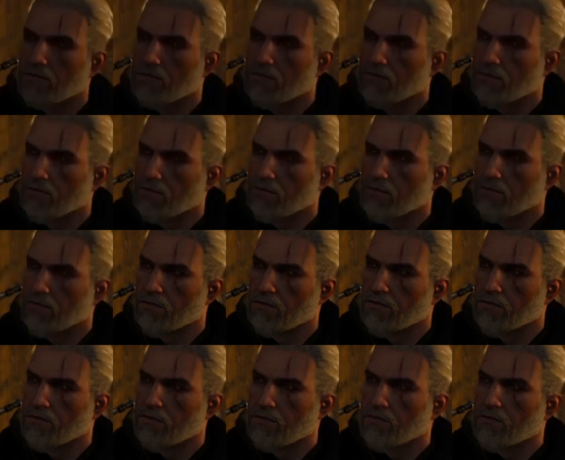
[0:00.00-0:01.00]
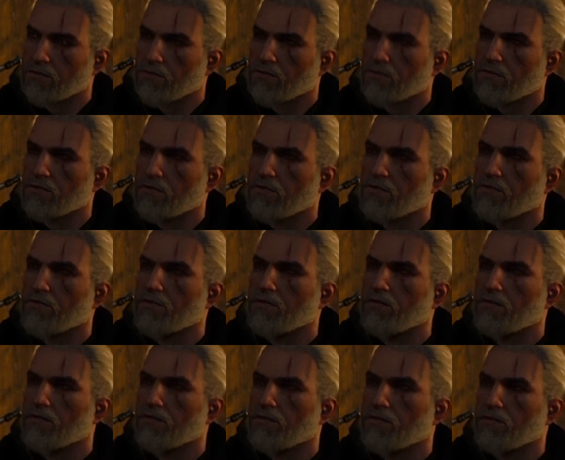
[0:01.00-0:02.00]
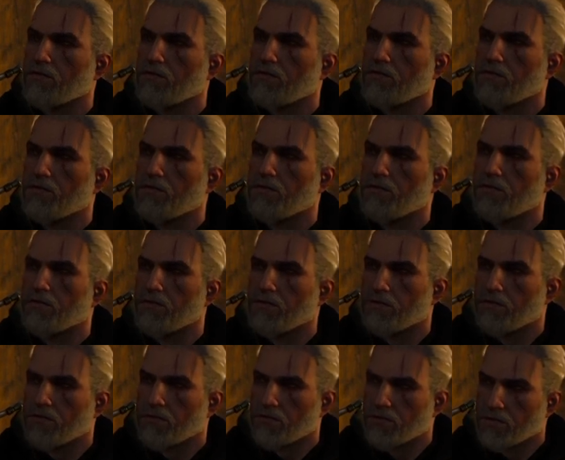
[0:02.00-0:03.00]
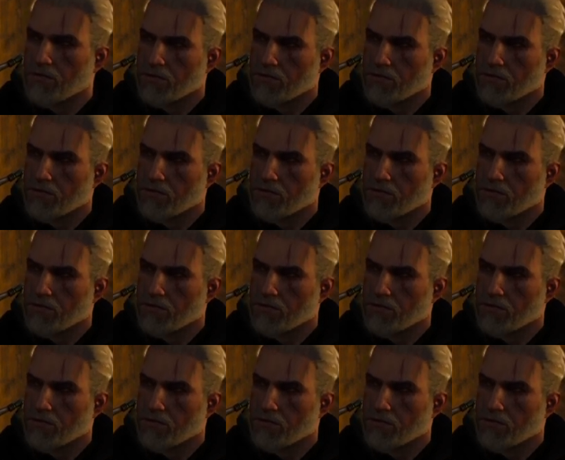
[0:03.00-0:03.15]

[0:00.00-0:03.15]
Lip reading: [no speech]